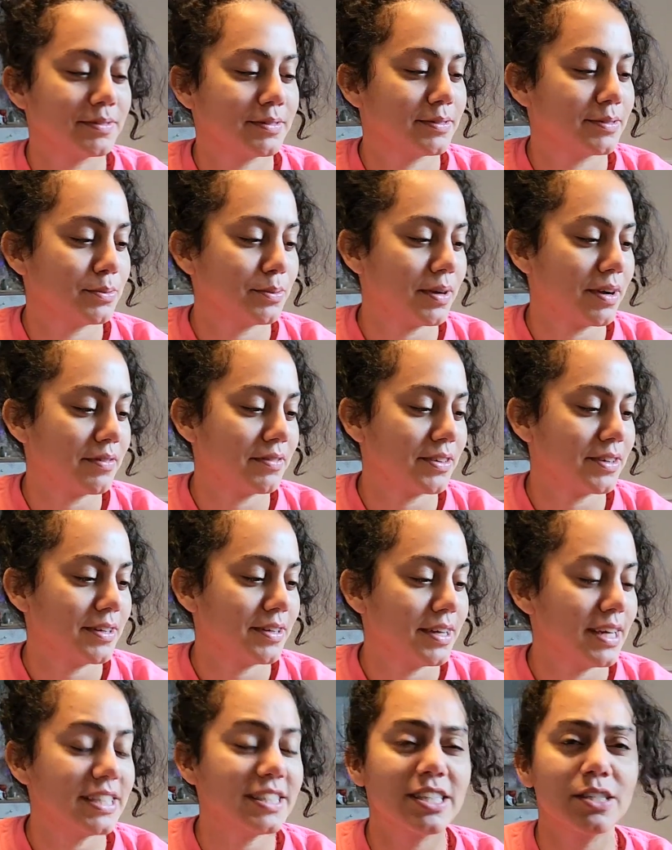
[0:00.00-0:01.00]

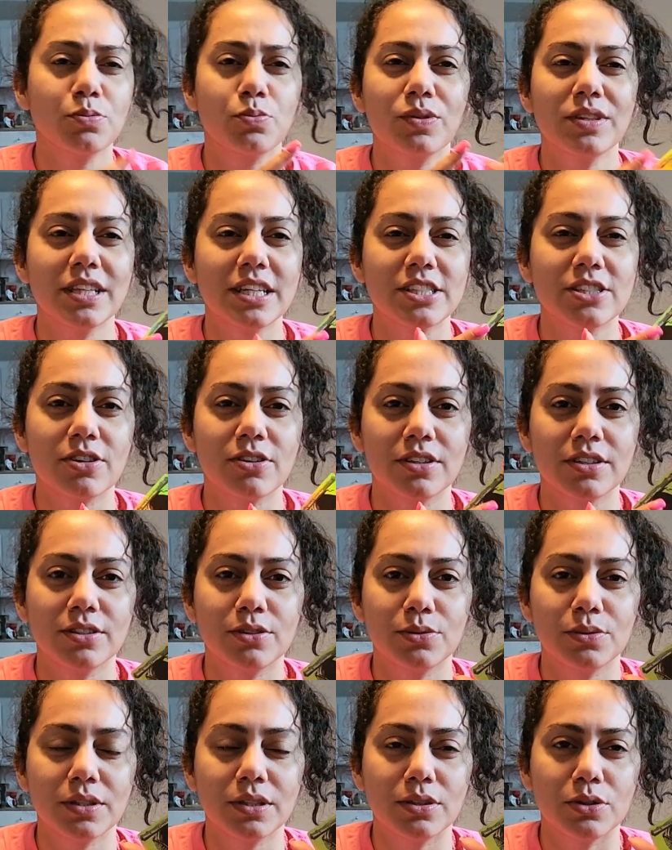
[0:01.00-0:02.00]
Yeah. Is this when they started
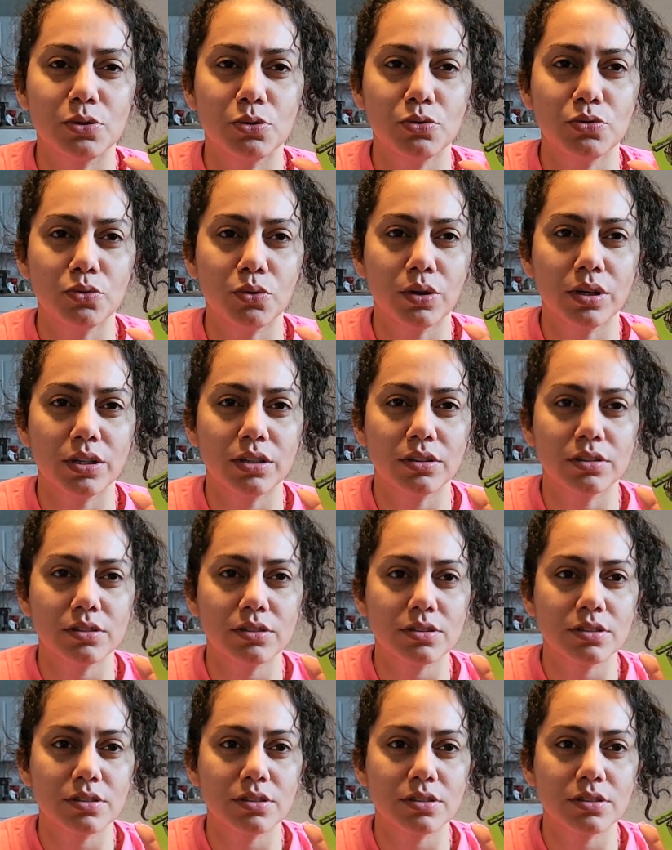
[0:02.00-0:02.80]
doing the new foils?